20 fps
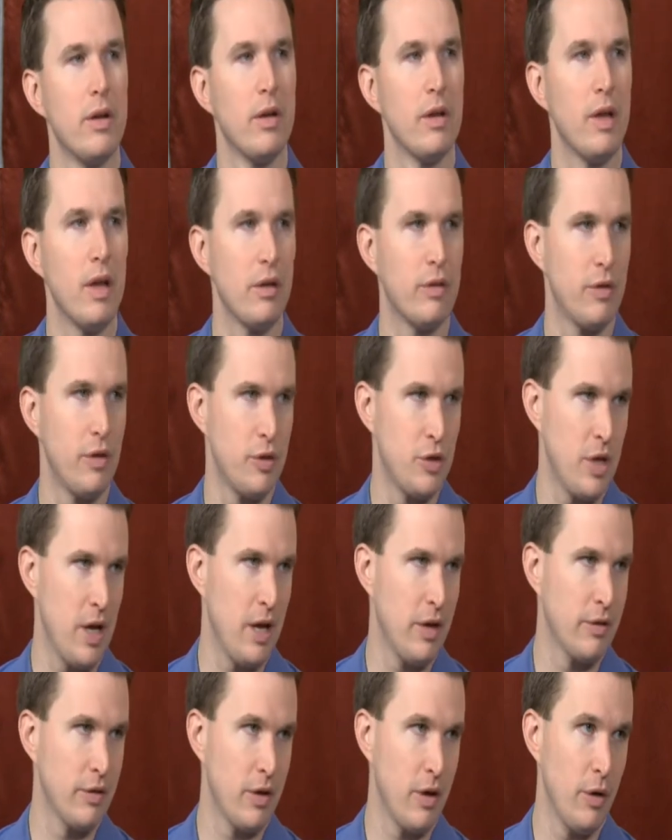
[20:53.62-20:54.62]
gets the
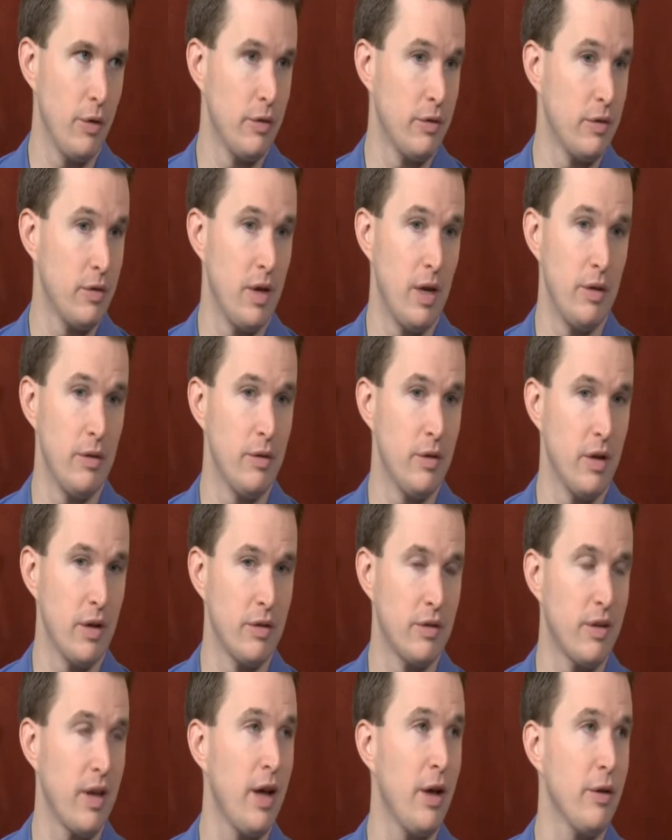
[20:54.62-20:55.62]
chance, goes and
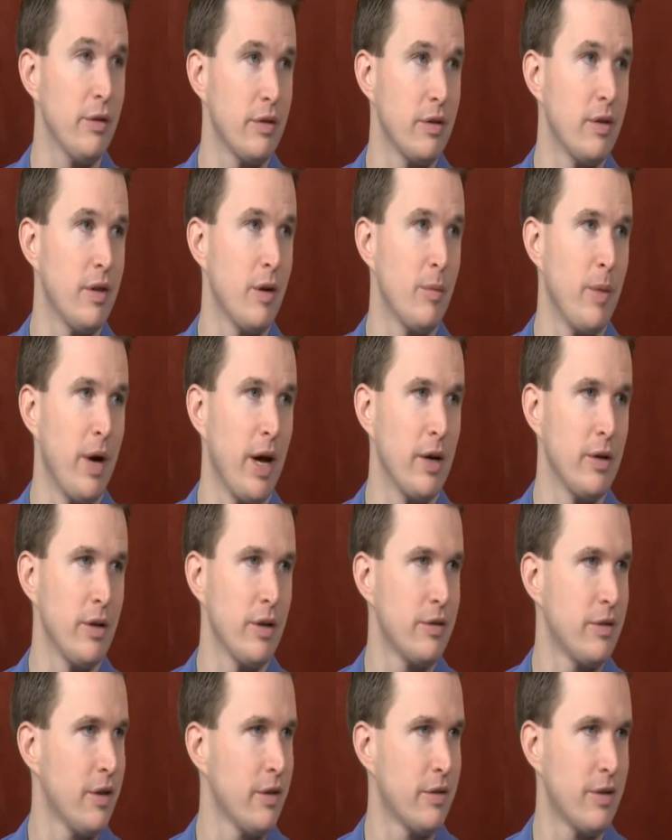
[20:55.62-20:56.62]
excels in their minor league
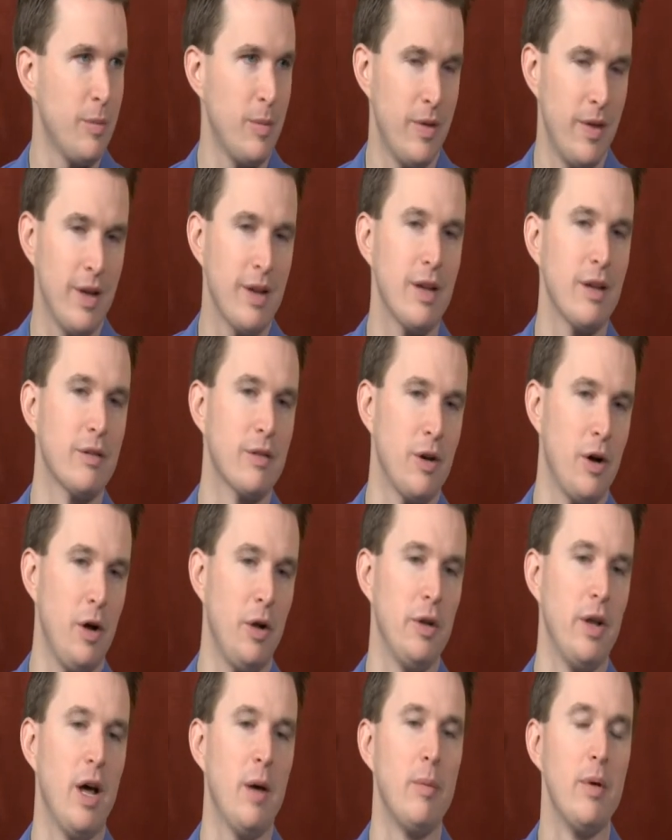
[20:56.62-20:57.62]
system, and then gets
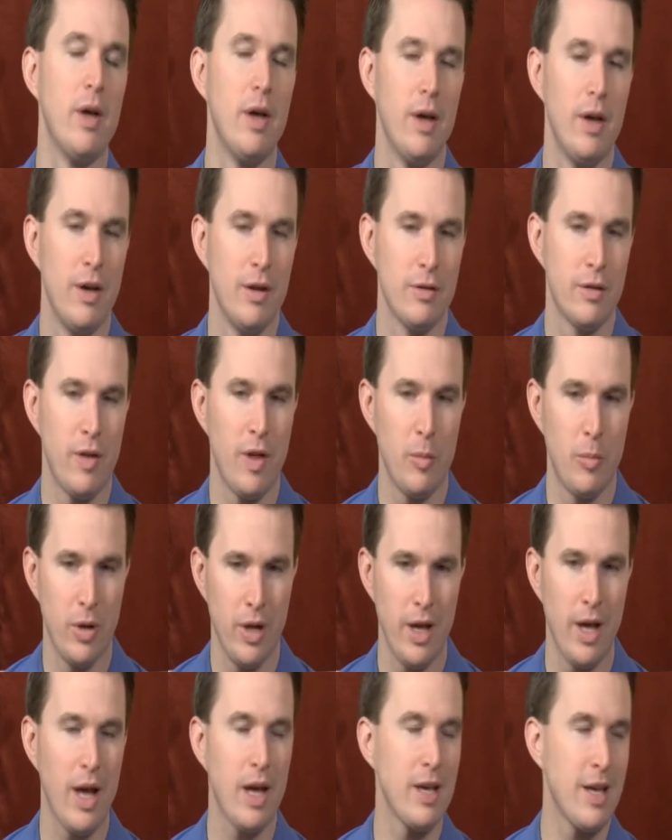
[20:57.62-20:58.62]
called up. So they
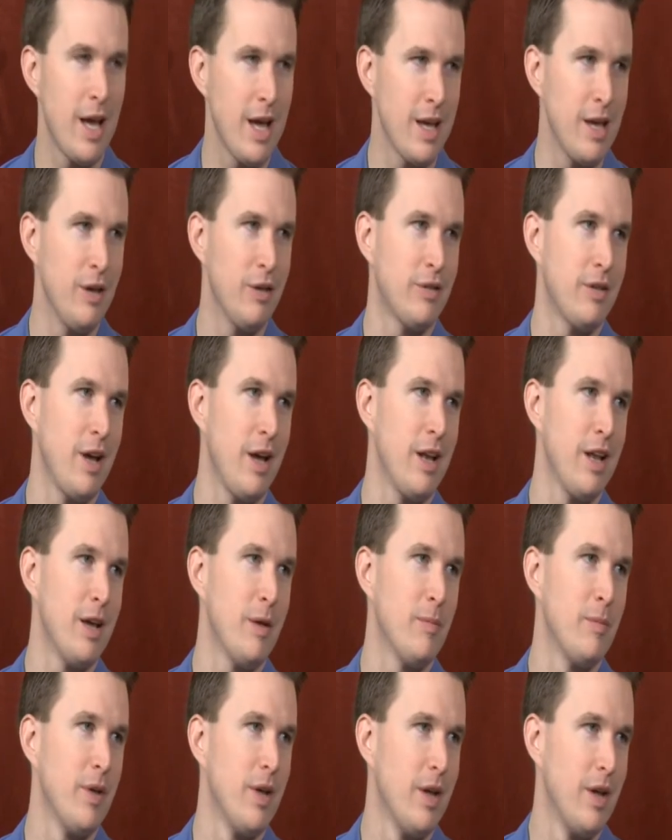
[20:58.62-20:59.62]
play at Yankee
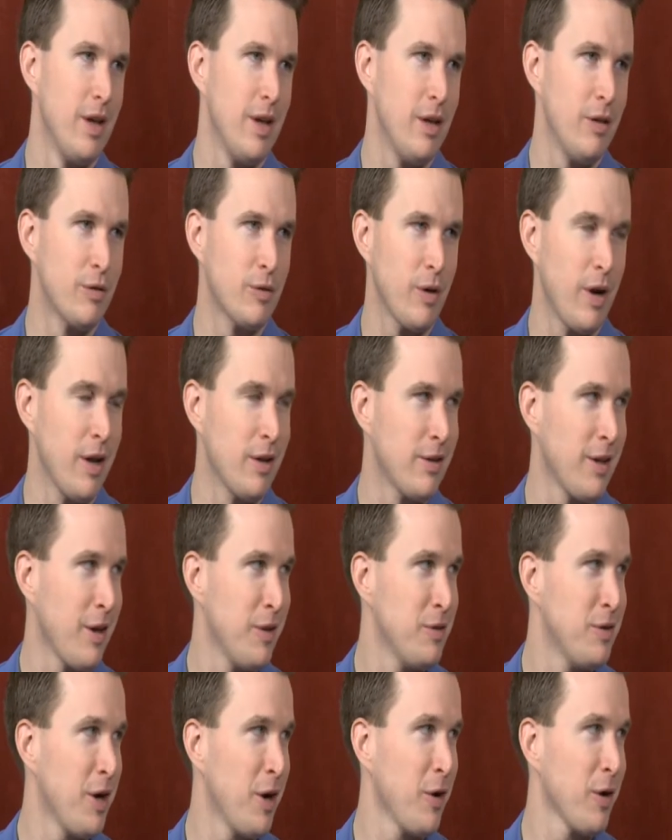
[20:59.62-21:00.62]
Stadium. He strikes
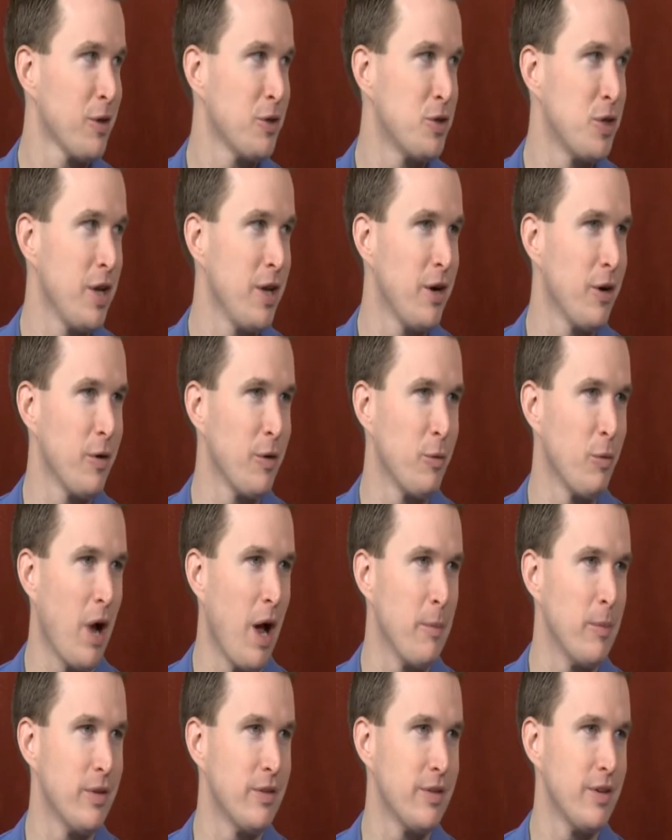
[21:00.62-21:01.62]
out Derek Jeter and
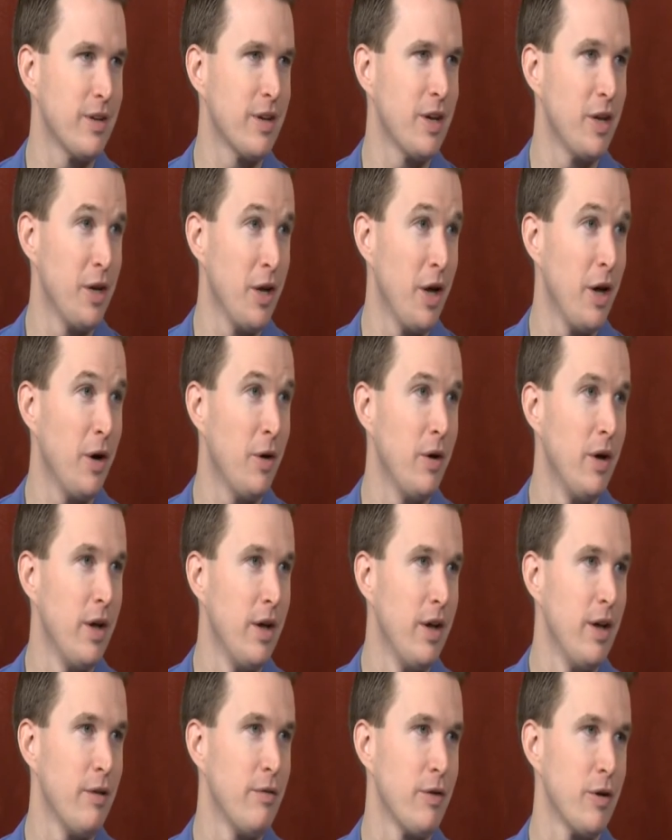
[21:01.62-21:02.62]
Robinson Cano.
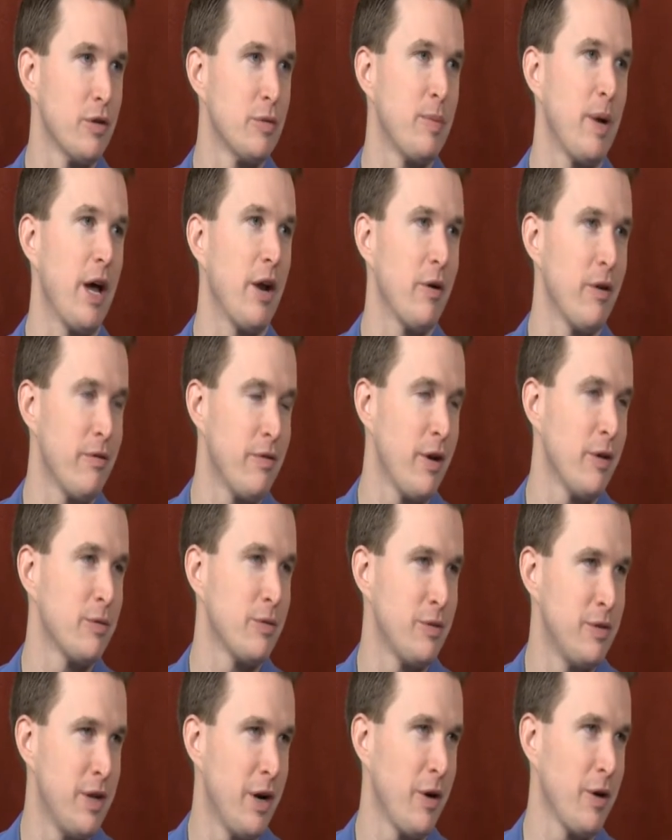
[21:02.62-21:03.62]
First batter he faced
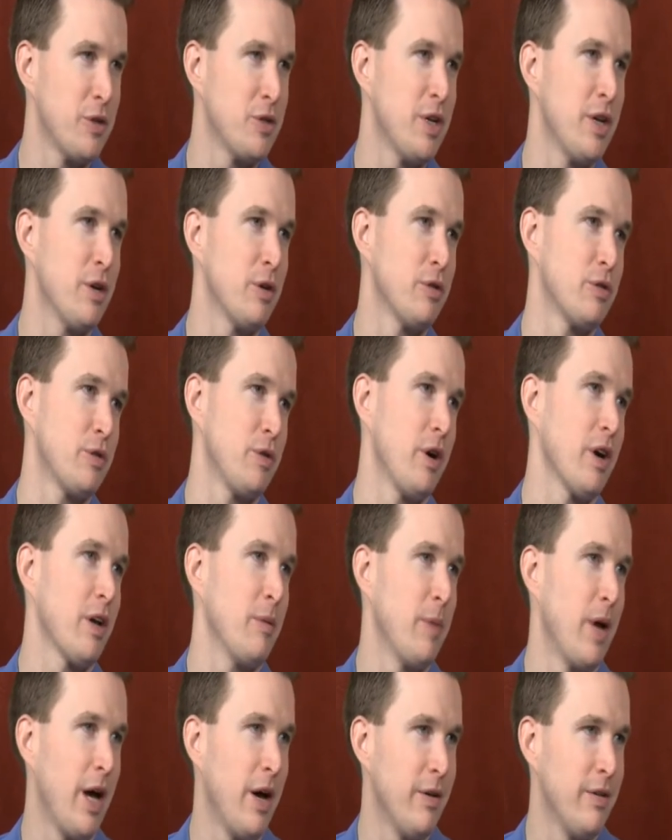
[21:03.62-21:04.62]
was Derek Jeter, struck
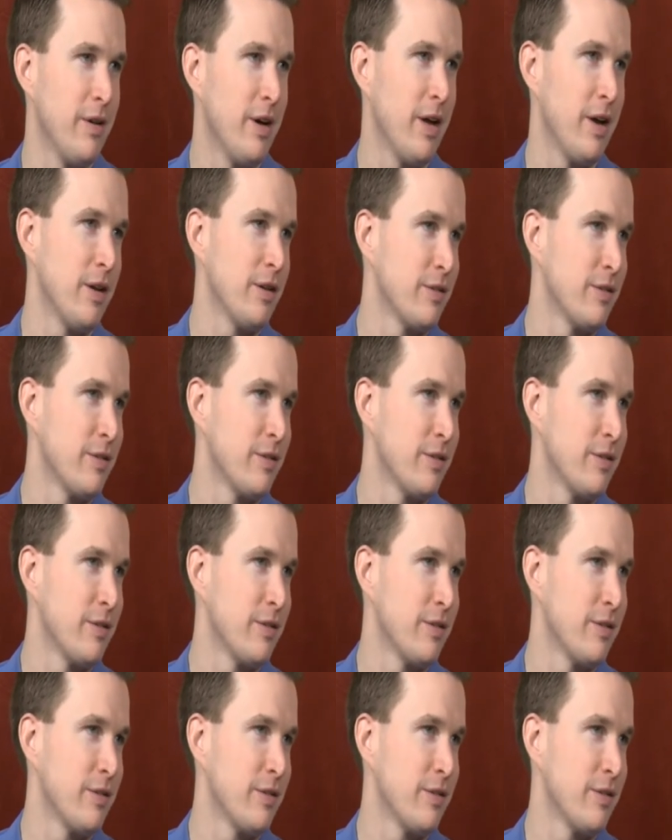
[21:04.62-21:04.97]
him out on a